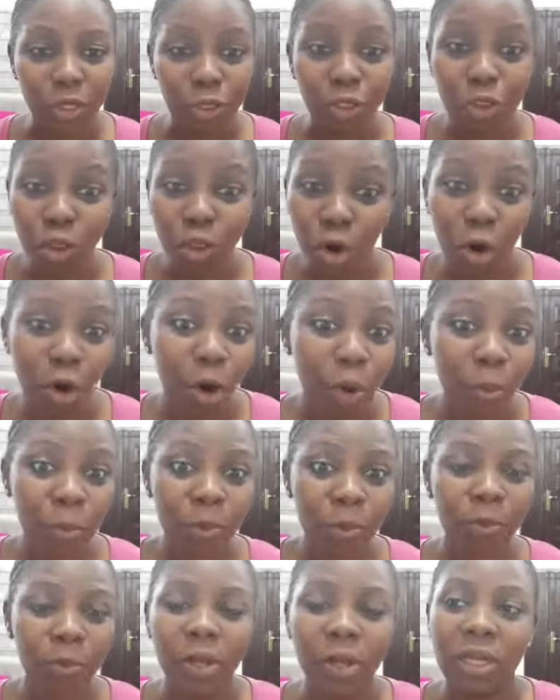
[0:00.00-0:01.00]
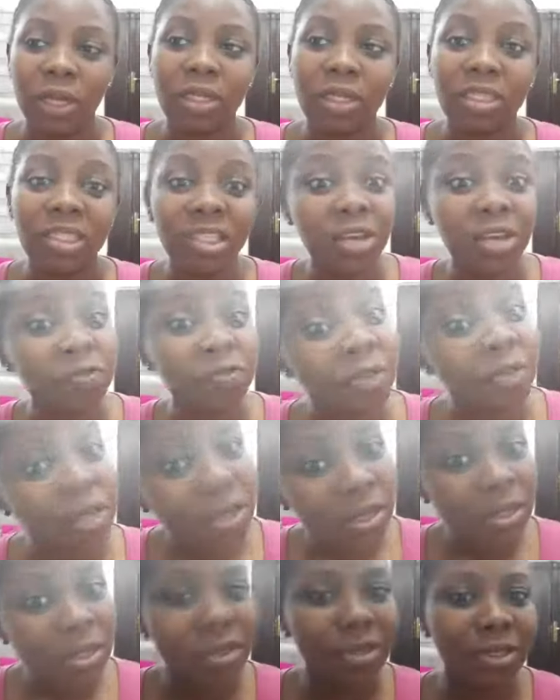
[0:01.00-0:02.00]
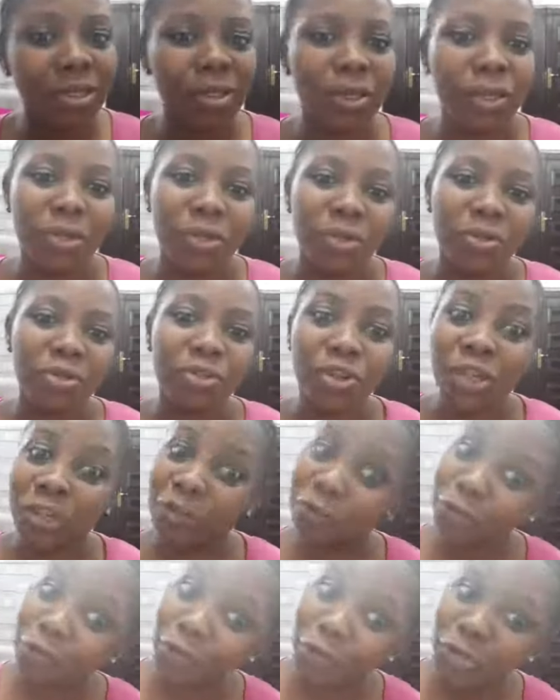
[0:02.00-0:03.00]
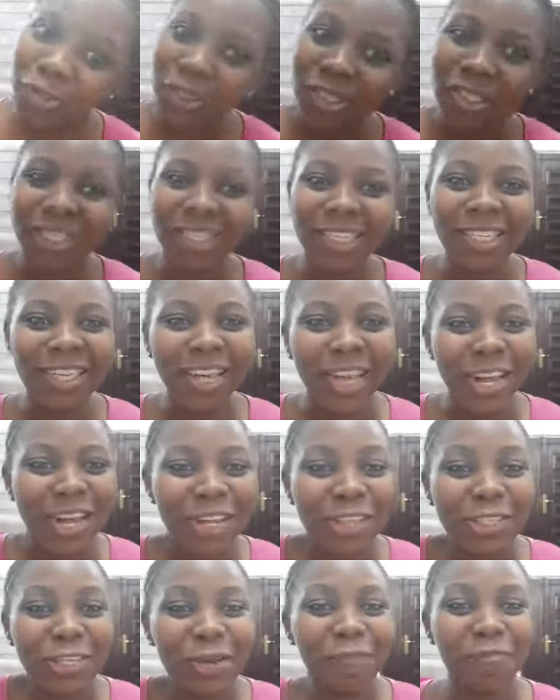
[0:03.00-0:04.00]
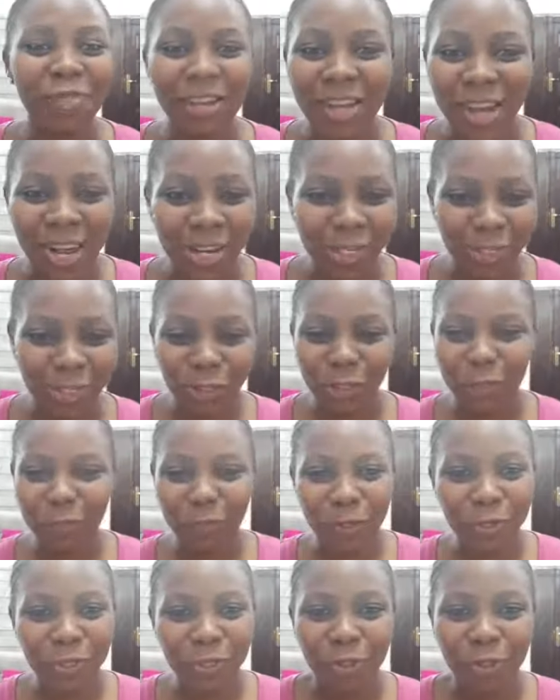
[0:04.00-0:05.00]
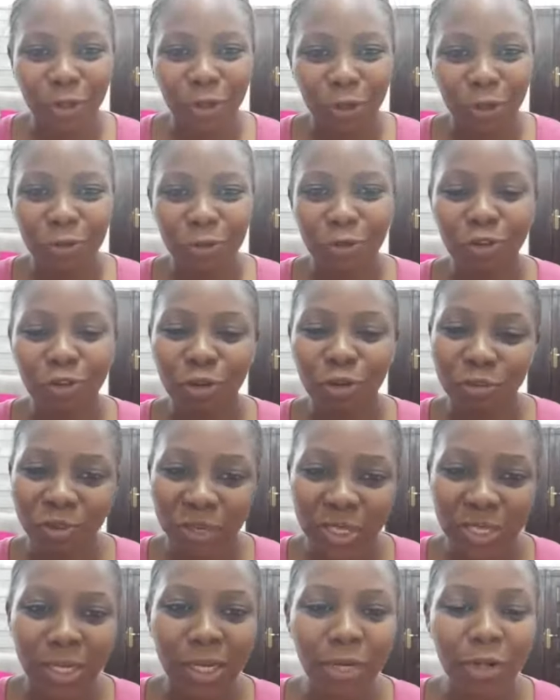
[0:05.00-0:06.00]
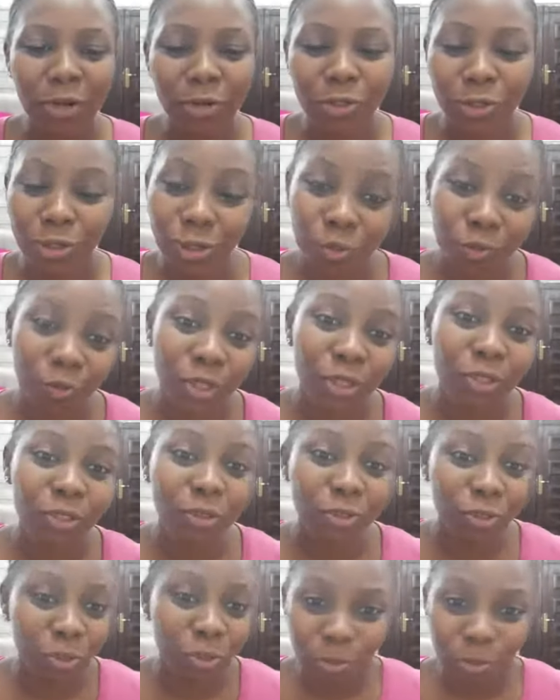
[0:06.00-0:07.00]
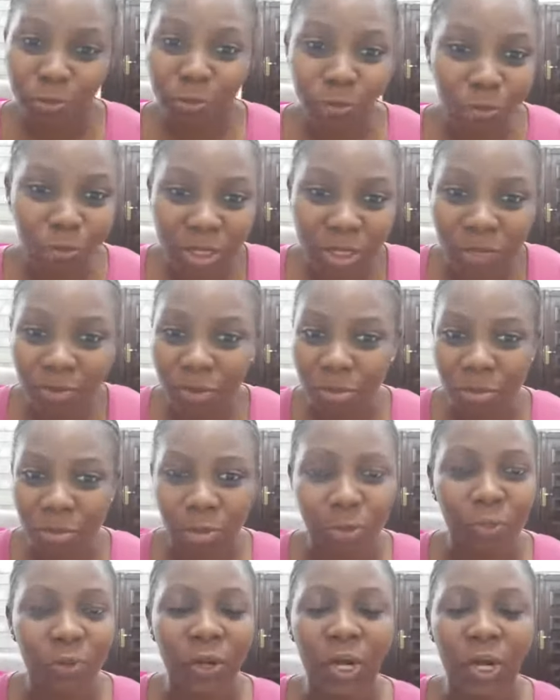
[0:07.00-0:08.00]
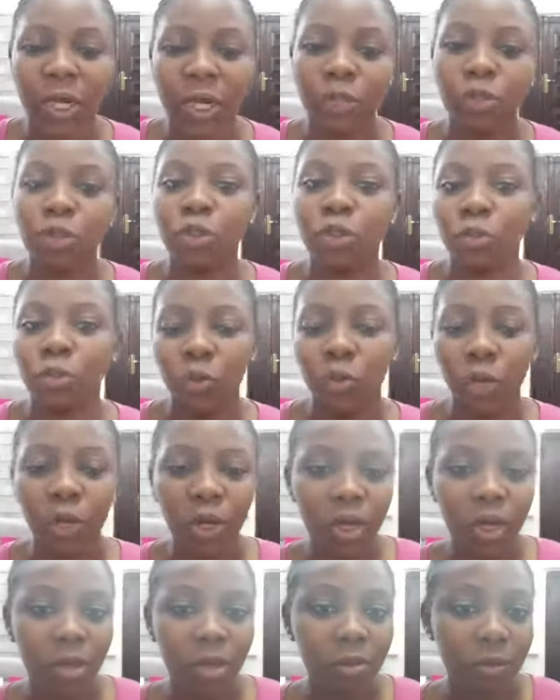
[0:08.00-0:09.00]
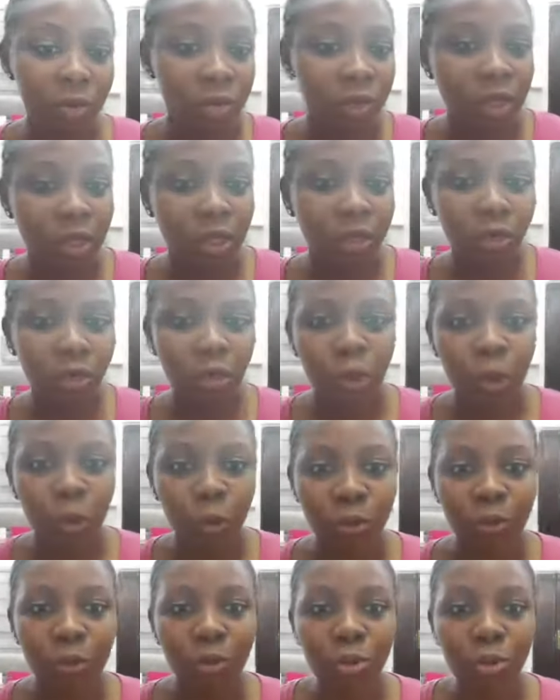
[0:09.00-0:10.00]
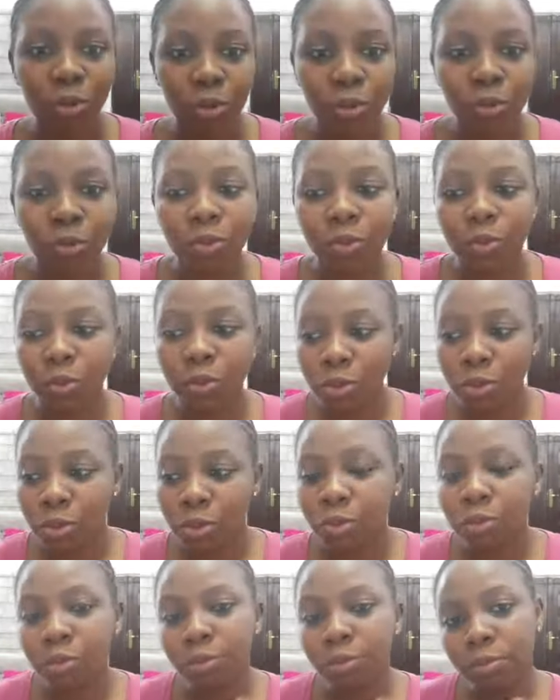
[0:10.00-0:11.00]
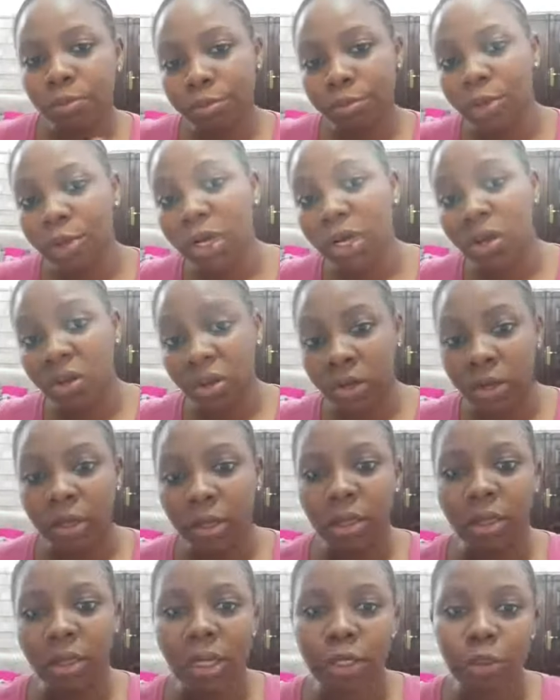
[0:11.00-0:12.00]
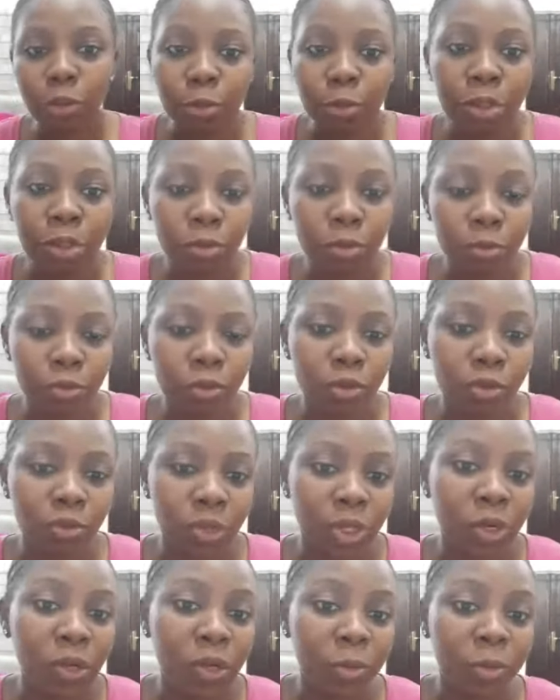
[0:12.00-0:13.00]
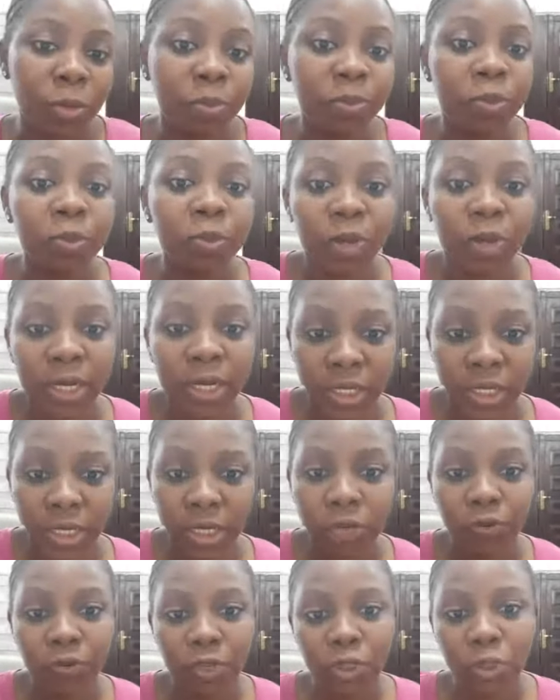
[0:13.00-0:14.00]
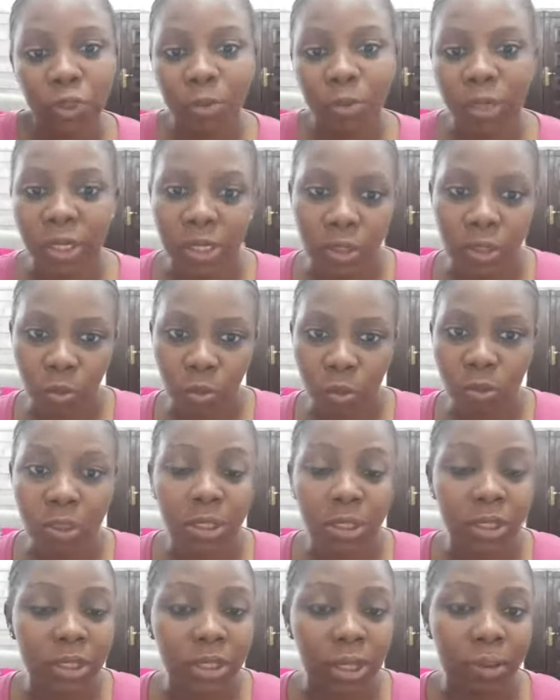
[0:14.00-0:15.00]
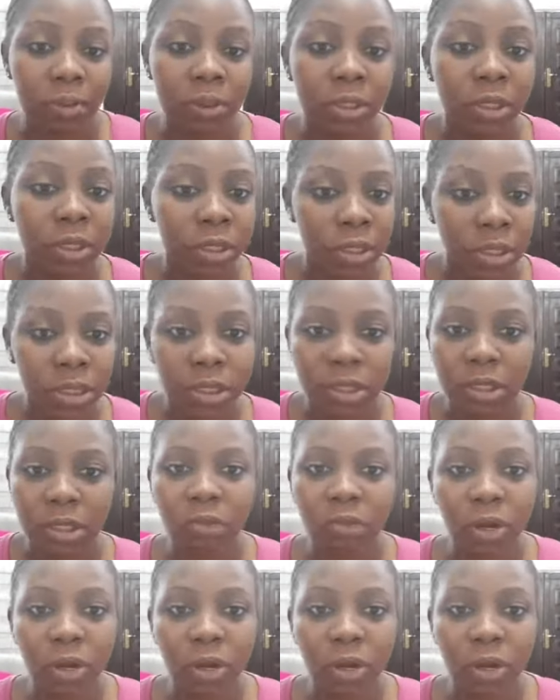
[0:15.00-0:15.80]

Job, savings, trust fund, something has to sponsor you. Somebody or something or some money from somewhere has to be there to help you, learn to be able to create other people's brands and create your brand as well. It is capital intensive,